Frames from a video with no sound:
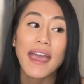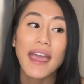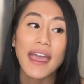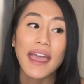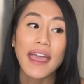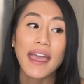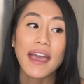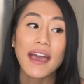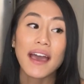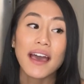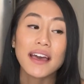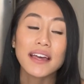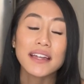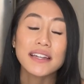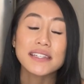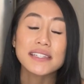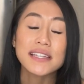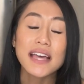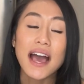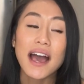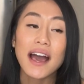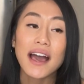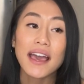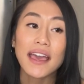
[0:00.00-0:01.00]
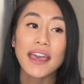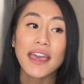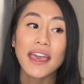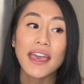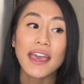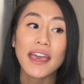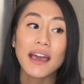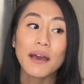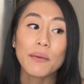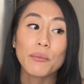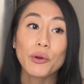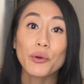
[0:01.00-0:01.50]
and I
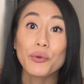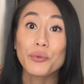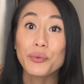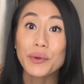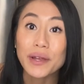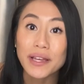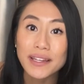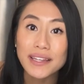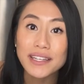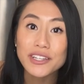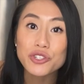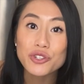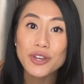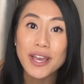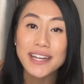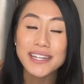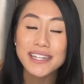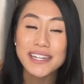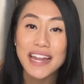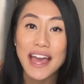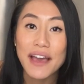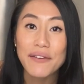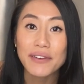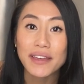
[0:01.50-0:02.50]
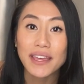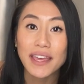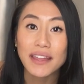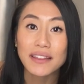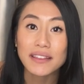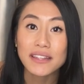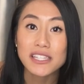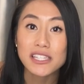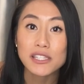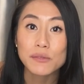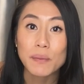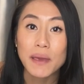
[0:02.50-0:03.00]
am really trying to navigate
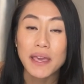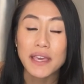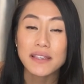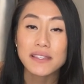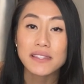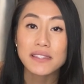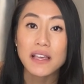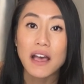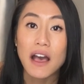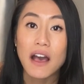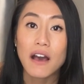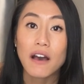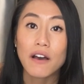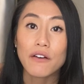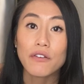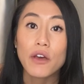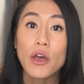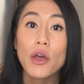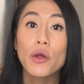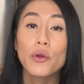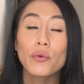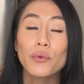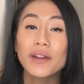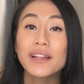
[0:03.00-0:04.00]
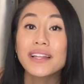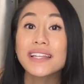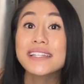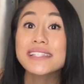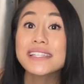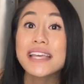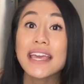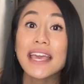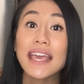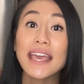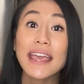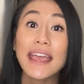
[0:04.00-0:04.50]
the space of really
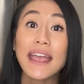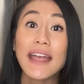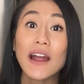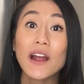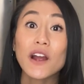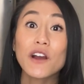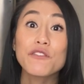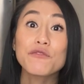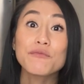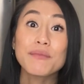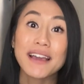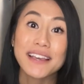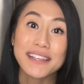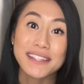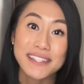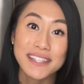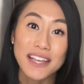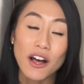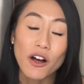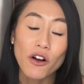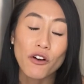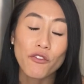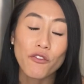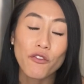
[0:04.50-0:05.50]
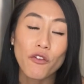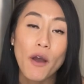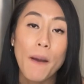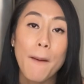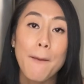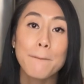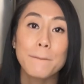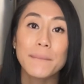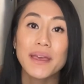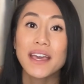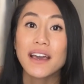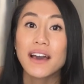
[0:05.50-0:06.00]
taking care of myself,
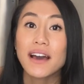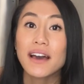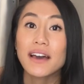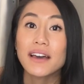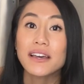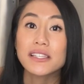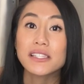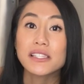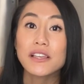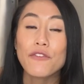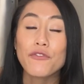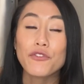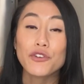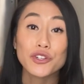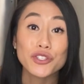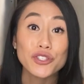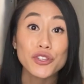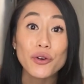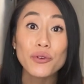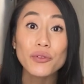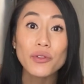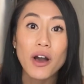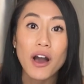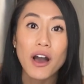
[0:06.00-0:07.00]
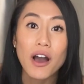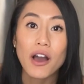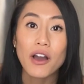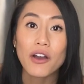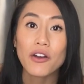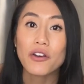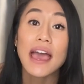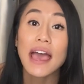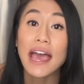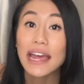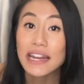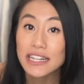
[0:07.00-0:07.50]
because for so
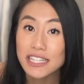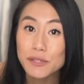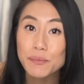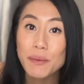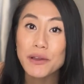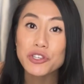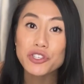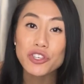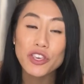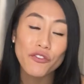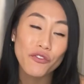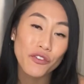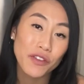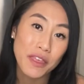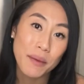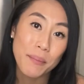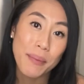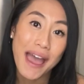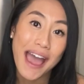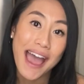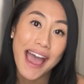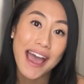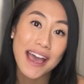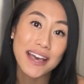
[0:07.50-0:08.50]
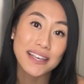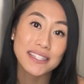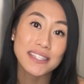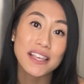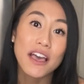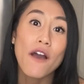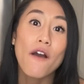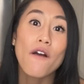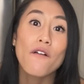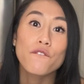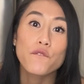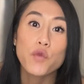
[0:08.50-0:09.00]
long, and especially for the past
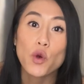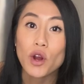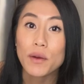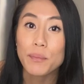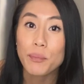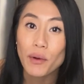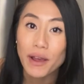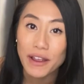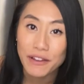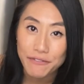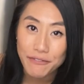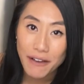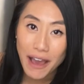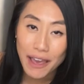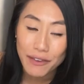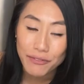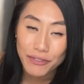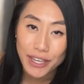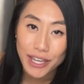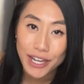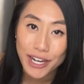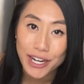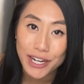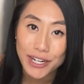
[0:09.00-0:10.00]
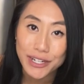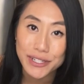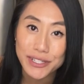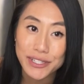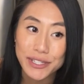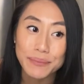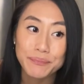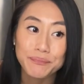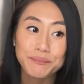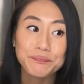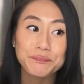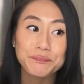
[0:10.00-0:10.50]
4.5 years,